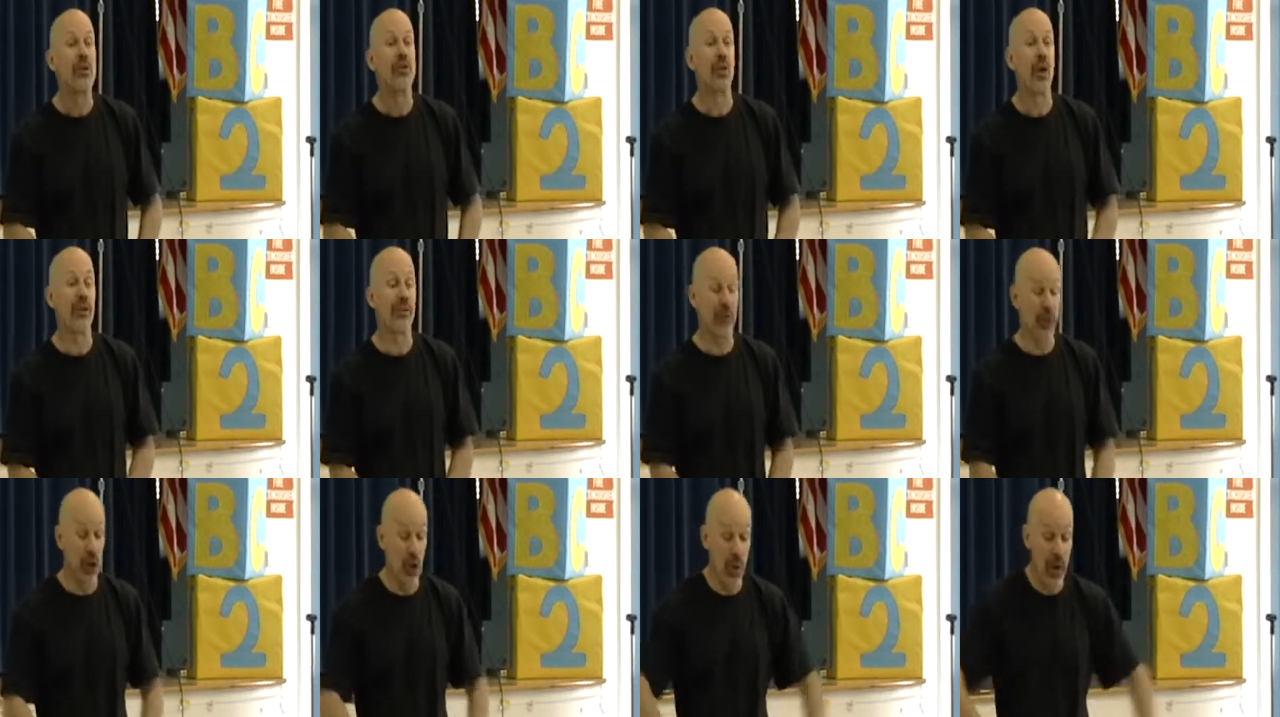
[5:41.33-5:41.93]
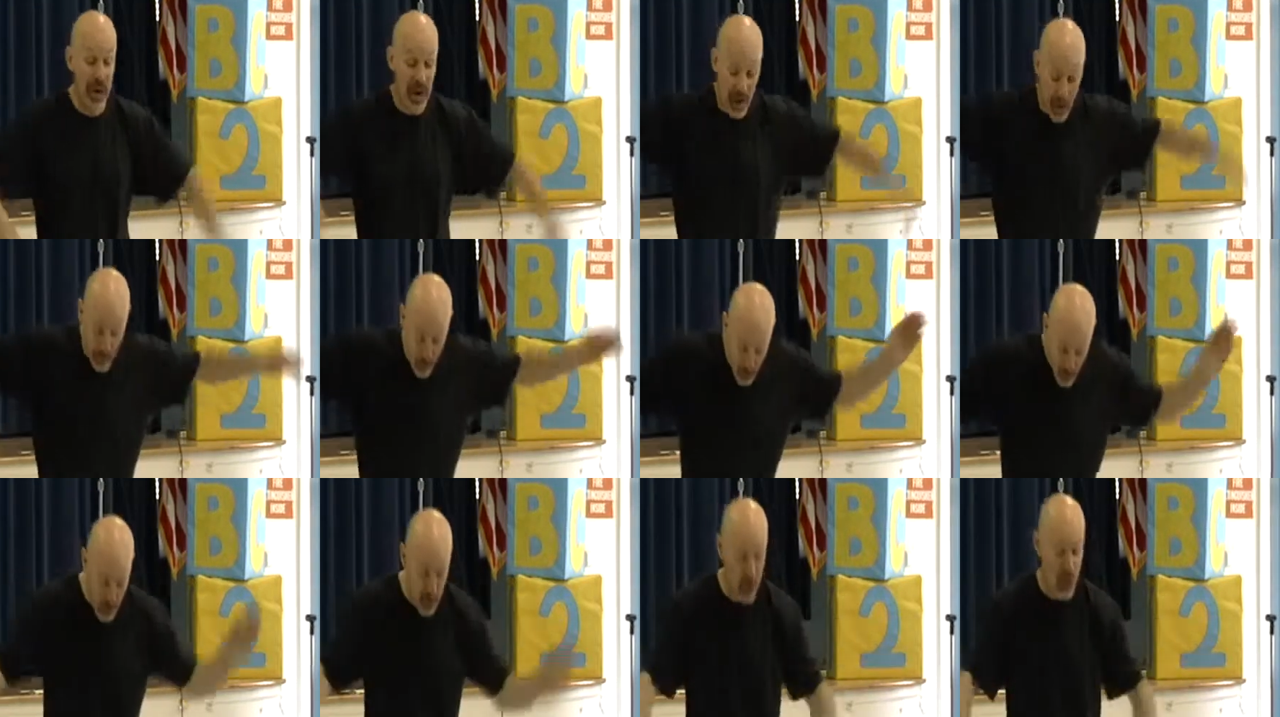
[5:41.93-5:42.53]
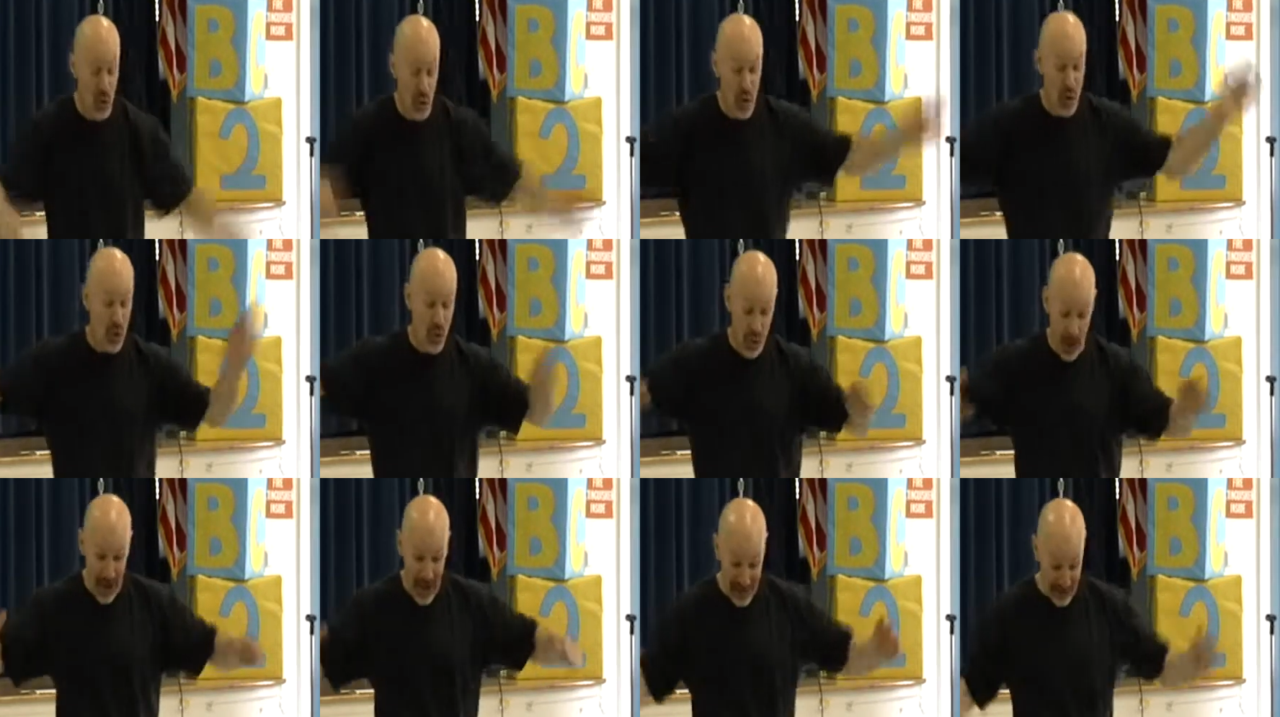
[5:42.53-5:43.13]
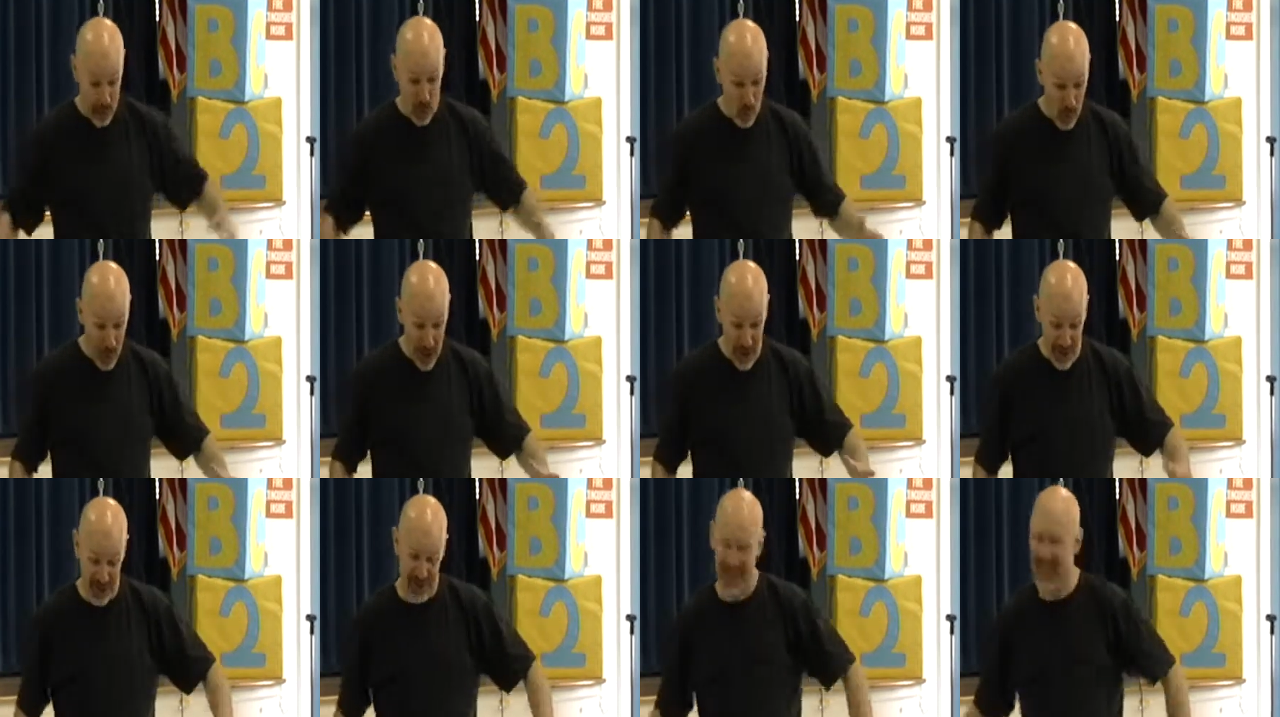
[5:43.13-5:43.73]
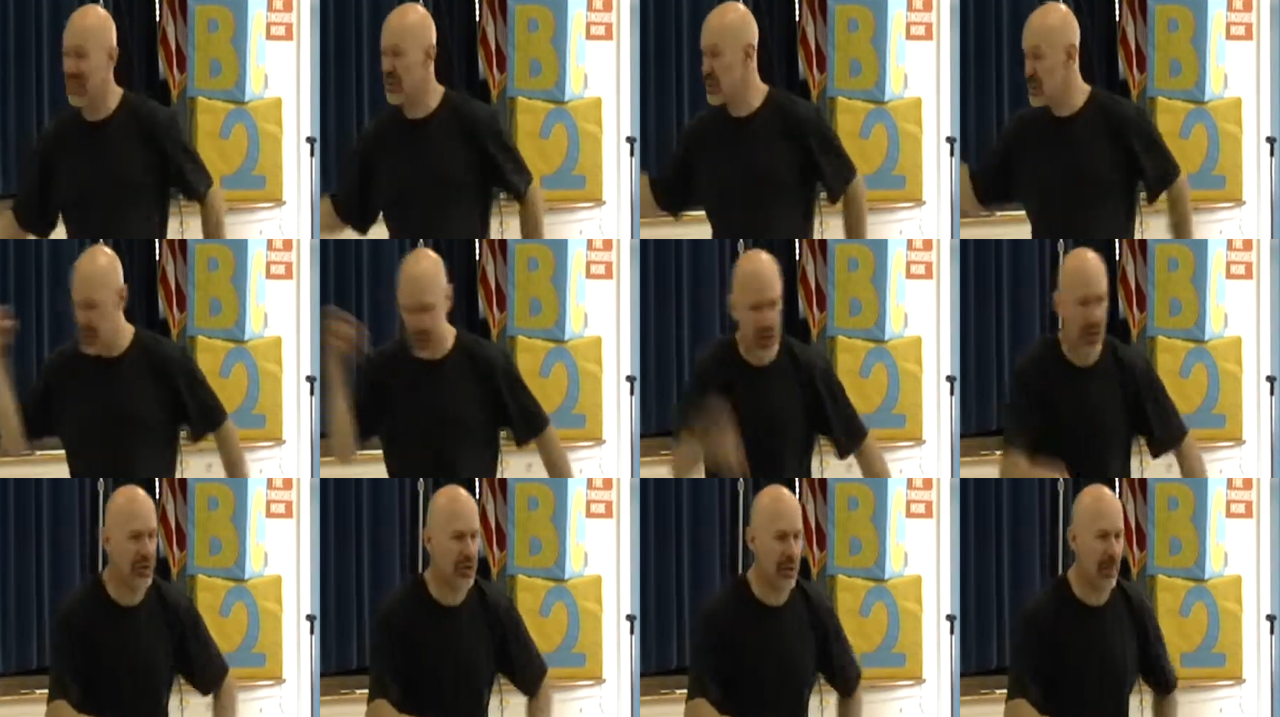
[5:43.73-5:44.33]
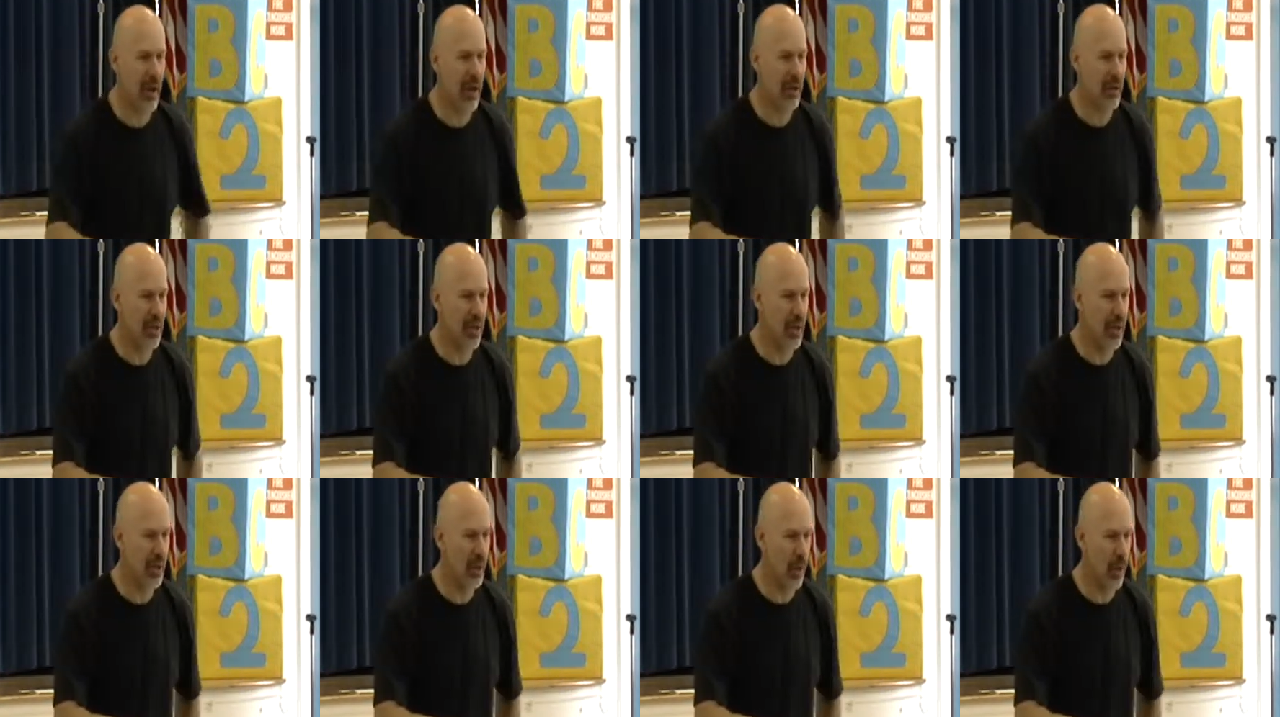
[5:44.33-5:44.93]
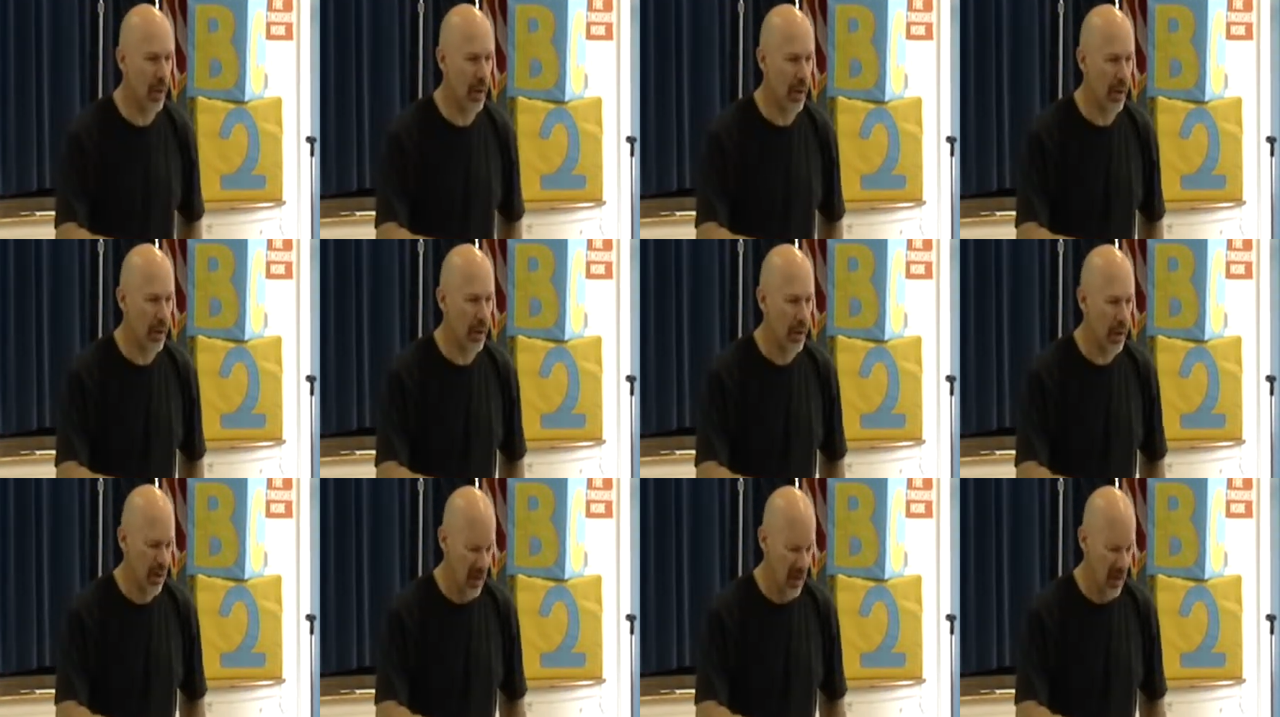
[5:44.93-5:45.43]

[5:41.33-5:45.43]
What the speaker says: So I flew in, and there was, and I was just about to eat when